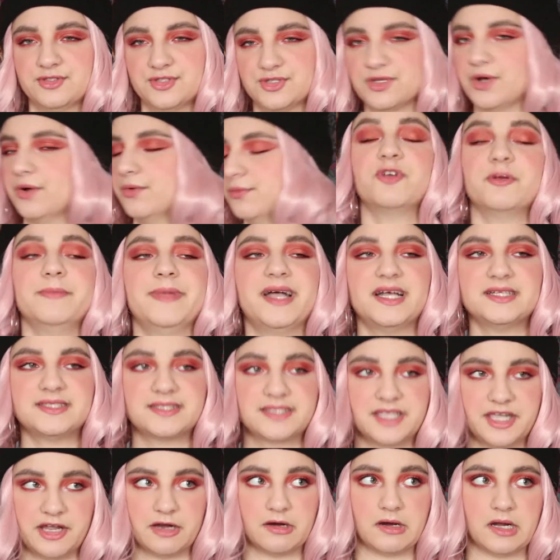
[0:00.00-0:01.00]
So for
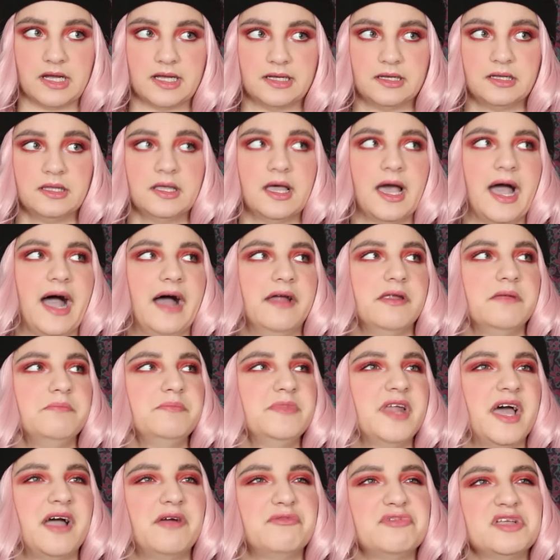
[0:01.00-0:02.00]
mascara, I am
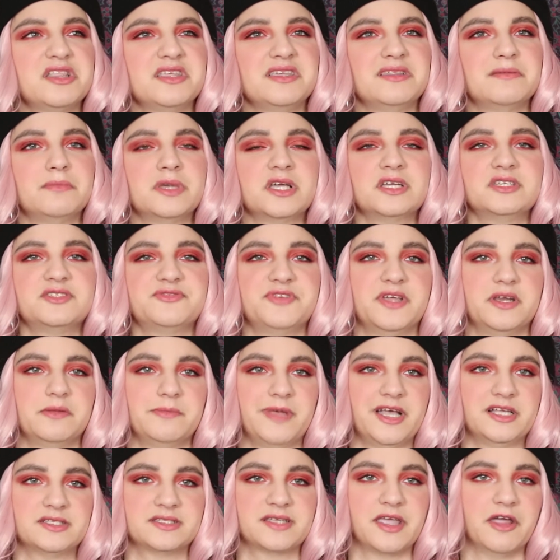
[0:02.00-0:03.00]
not really the biggest fan of
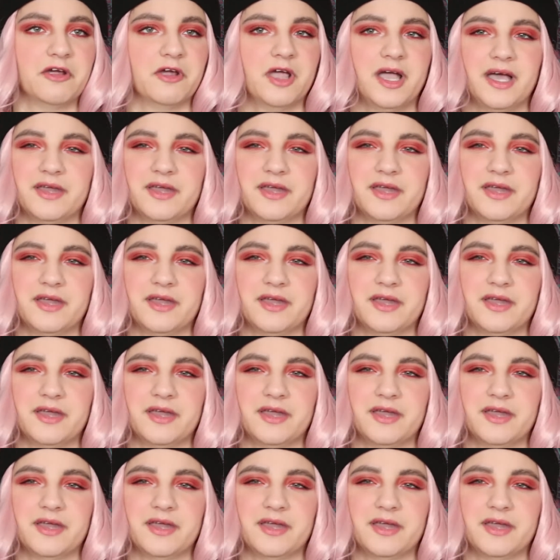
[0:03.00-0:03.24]
mascara.